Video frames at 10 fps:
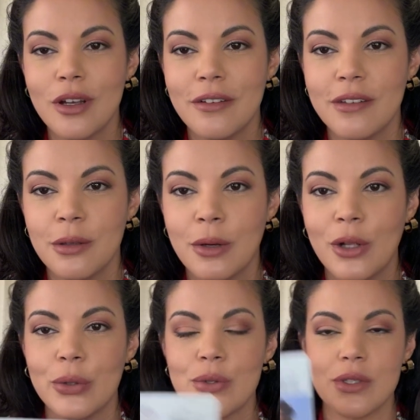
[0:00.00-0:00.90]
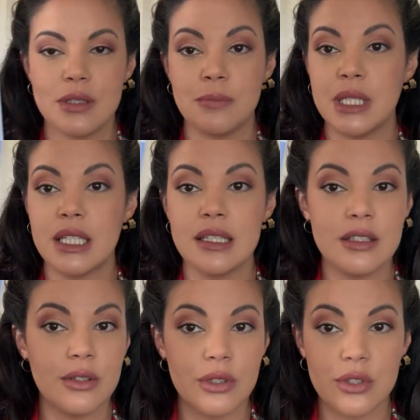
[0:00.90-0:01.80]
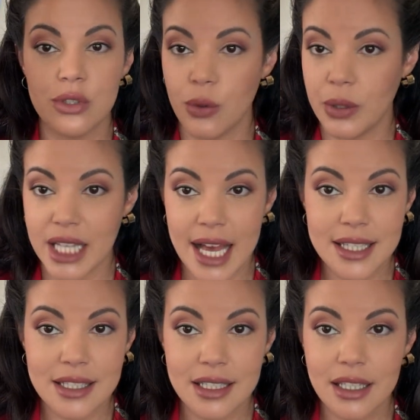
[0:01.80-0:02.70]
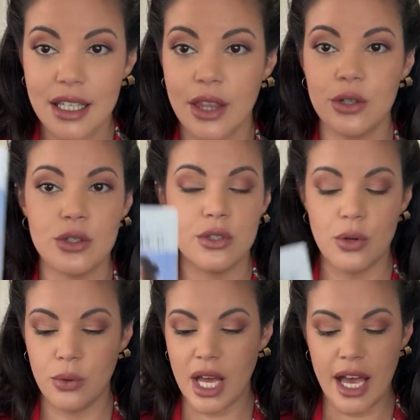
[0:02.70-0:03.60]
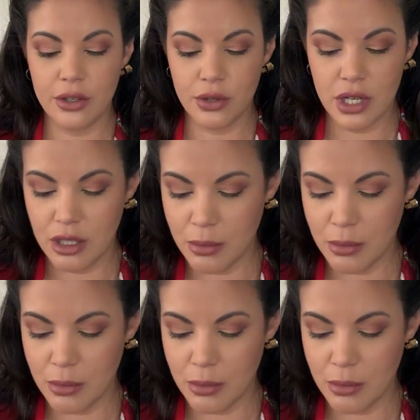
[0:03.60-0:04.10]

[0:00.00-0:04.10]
of them closes because there is no elastic, there is no gathering in the